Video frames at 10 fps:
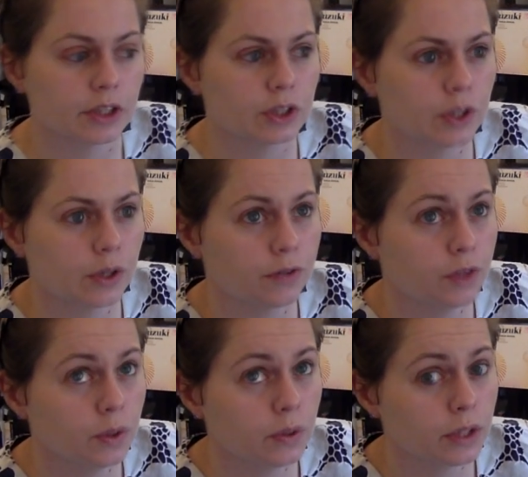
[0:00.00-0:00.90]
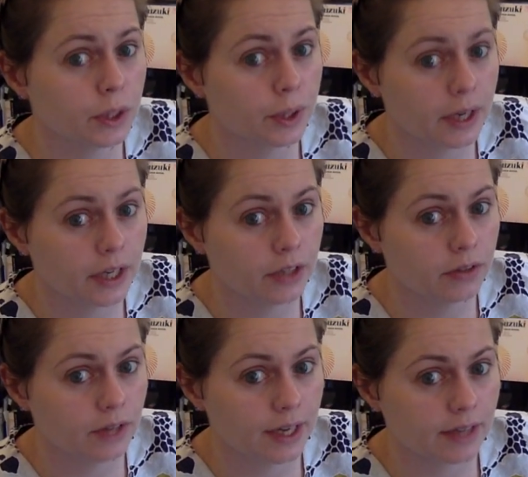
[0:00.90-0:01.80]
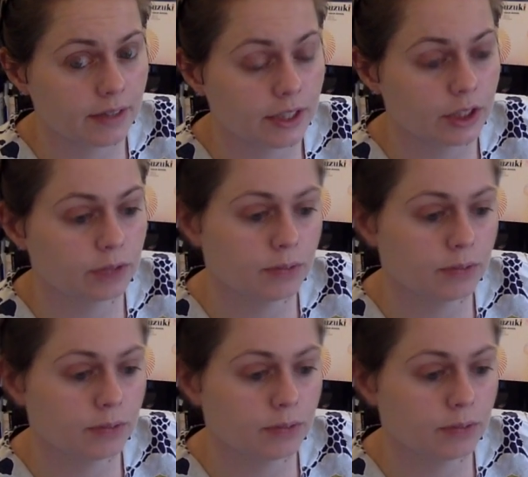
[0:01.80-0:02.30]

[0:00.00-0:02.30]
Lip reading: So if you were learning a new language,